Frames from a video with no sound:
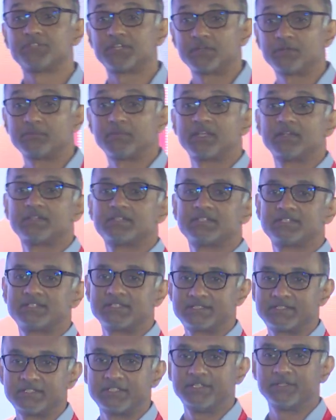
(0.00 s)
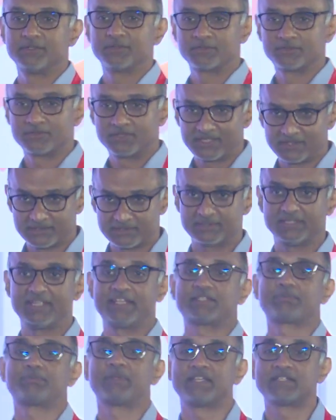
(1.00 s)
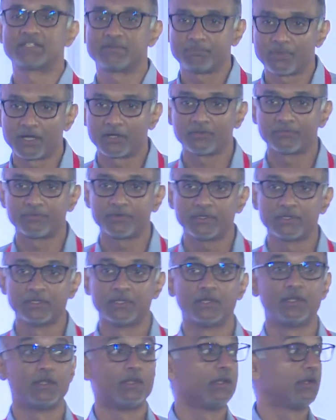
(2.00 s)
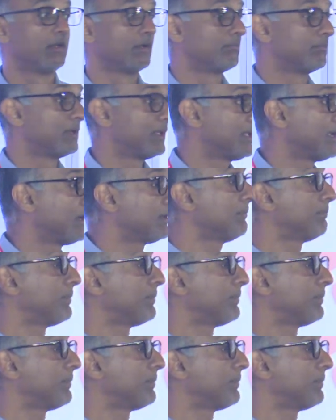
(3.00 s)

general managers and CEOs. So that explains a part of it. But the other